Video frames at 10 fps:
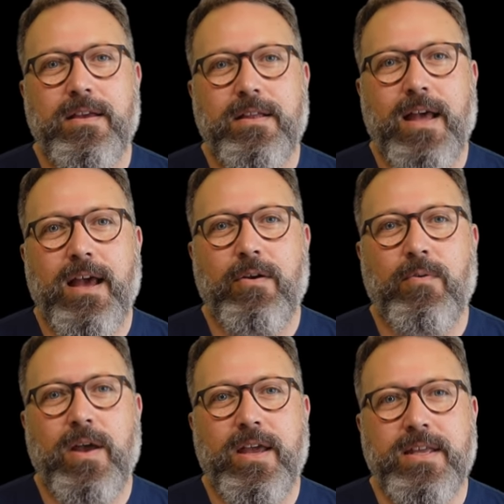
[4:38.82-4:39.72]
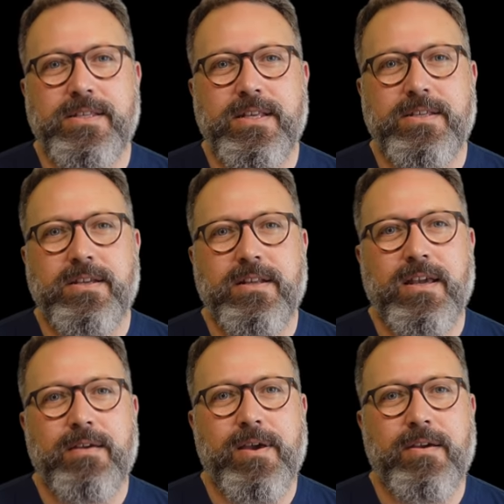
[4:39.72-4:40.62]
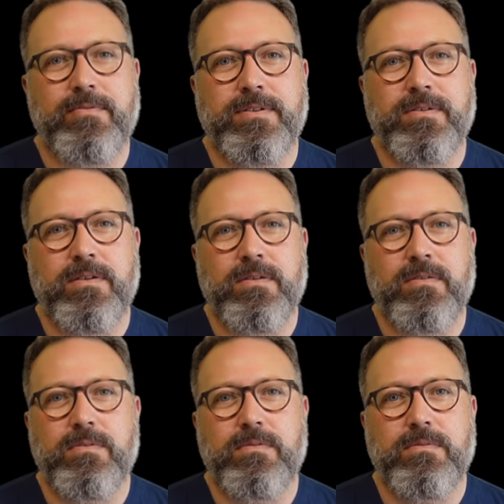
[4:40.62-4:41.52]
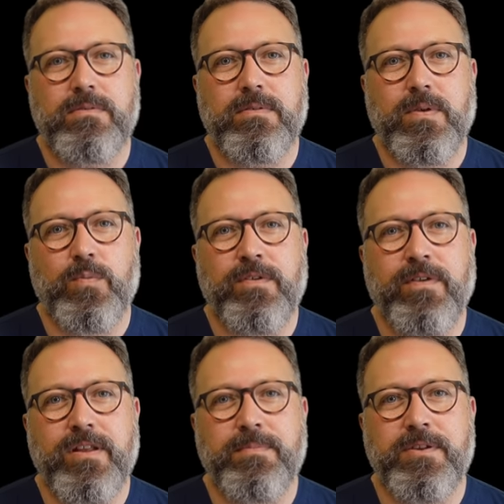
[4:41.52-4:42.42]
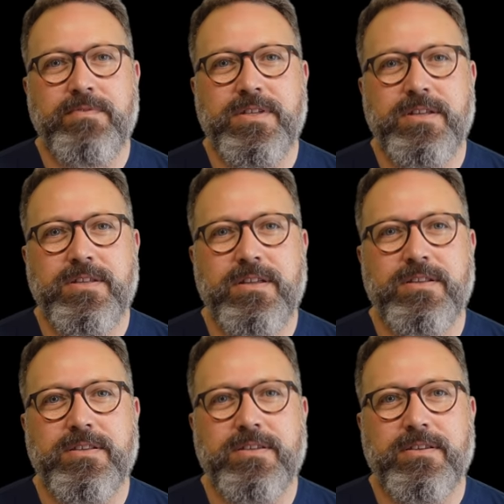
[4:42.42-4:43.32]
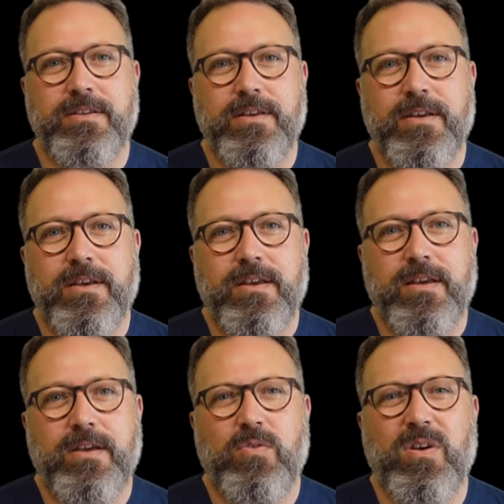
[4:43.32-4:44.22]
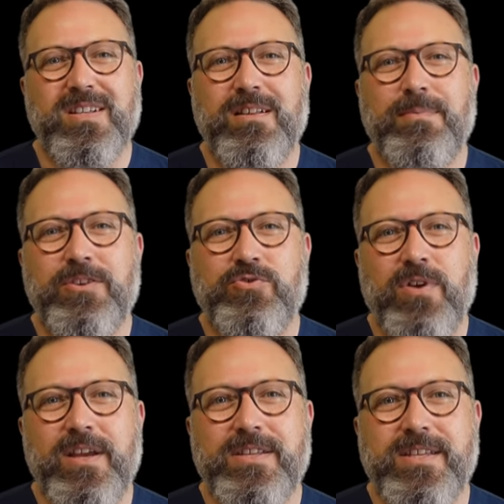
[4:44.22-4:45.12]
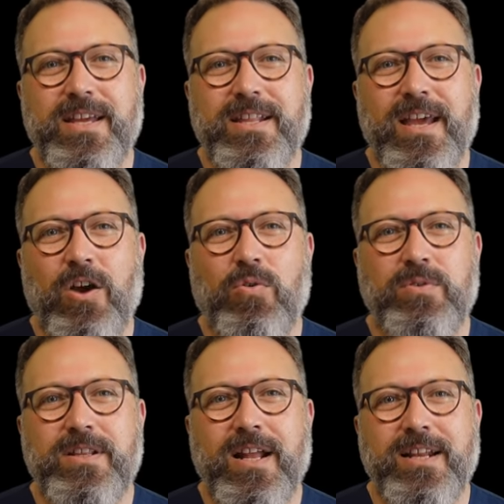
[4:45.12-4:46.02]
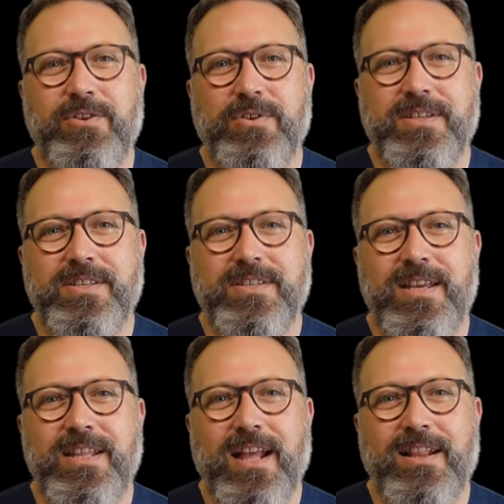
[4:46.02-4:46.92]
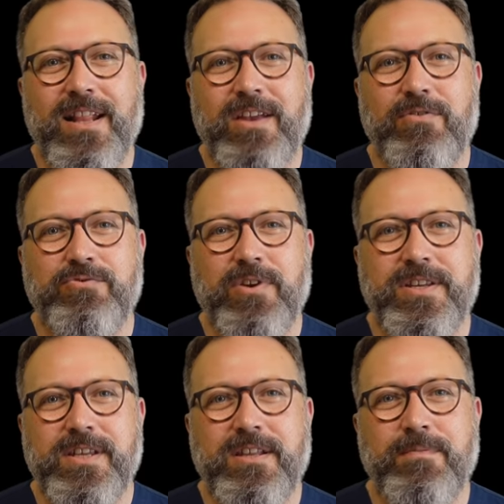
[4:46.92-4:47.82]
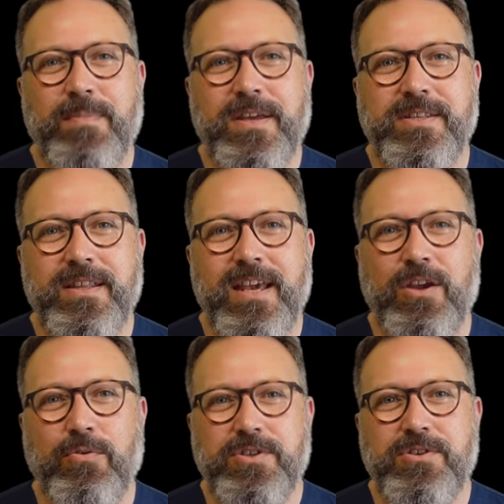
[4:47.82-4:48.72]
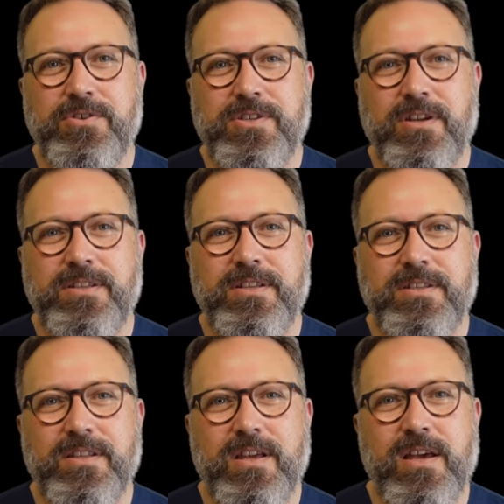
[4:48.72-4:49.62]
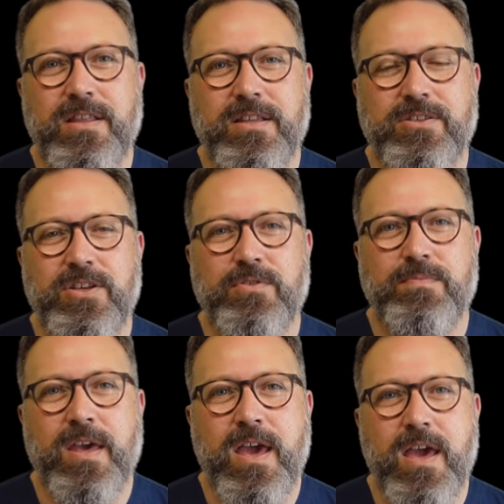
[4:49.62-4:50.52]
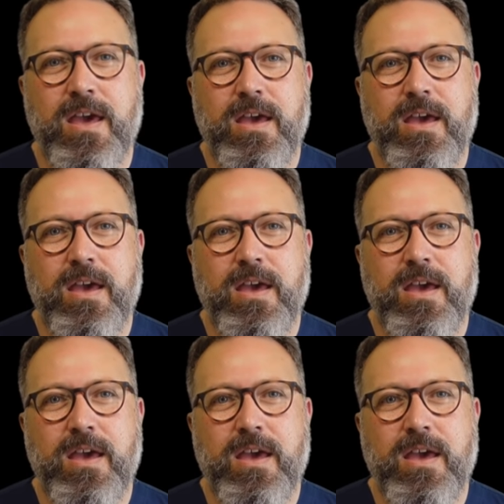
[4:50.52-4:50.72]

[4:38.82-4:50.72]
How is this gonna come out? Oh, we've hit a bit of resistance. Oh, a little bit of dry skin there holding that in. You can see that layer of dry skin at the base. There you go, it just got sucked into the tube there.